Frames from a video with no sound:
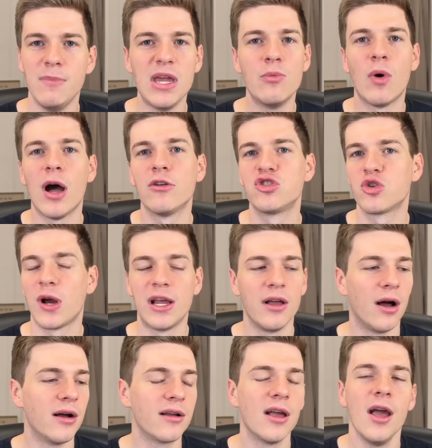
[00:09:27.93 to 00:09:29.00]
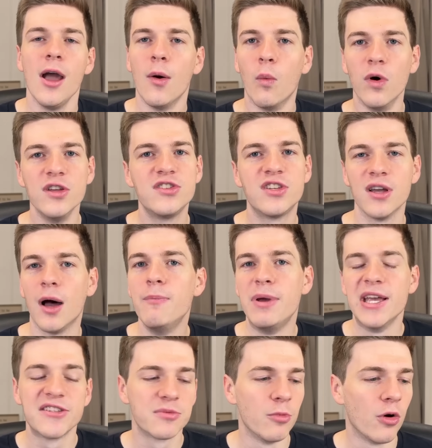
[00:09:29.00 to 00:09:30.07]
Meanwhile, Trae Young was
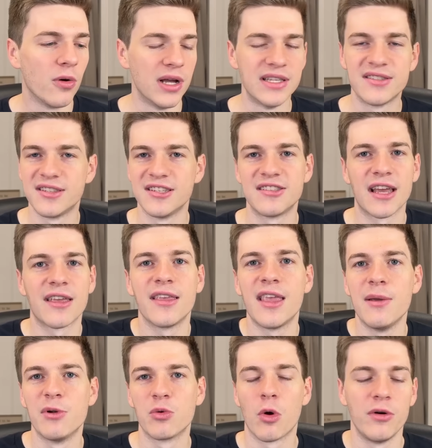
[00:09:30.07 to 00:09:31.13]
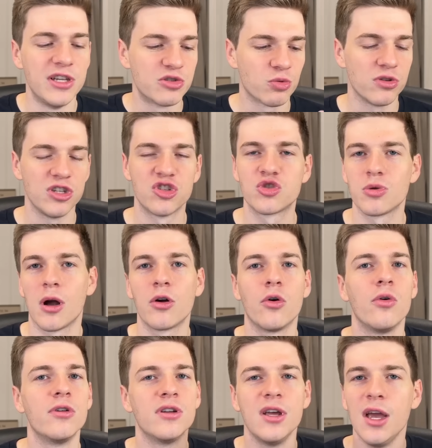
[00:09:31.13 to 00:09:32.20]
abysmal. It's the second game in a row he's really
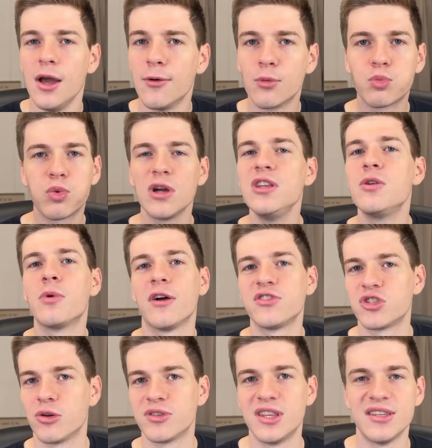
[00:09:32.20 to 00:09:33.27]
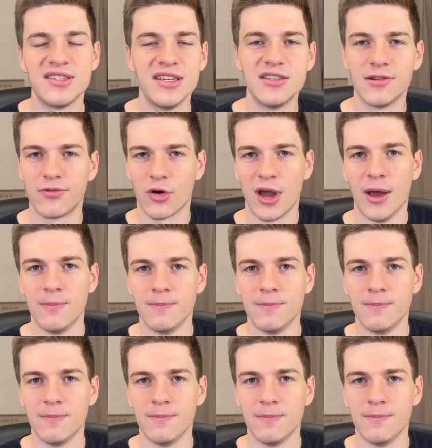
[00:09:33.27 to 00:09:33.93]
struggled. Really rough start to the season for him.